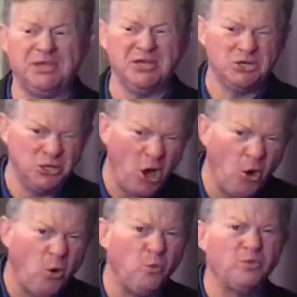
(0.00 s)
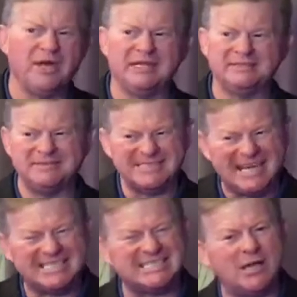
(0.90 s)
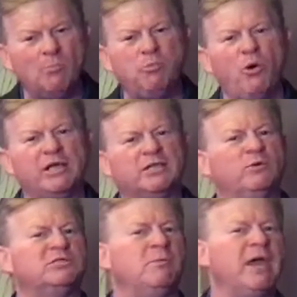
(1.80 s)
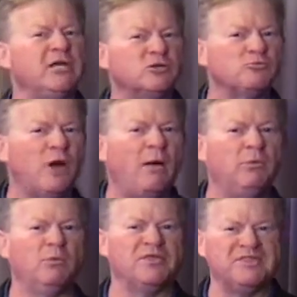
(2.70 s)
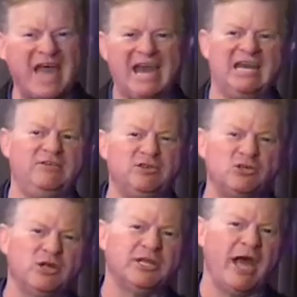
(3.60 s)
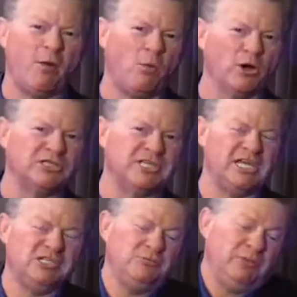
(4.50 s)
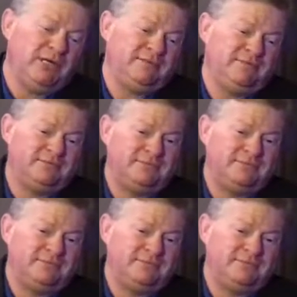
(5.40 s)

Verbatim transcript: you know that at some point there was a major problem with that individual and that workstation, but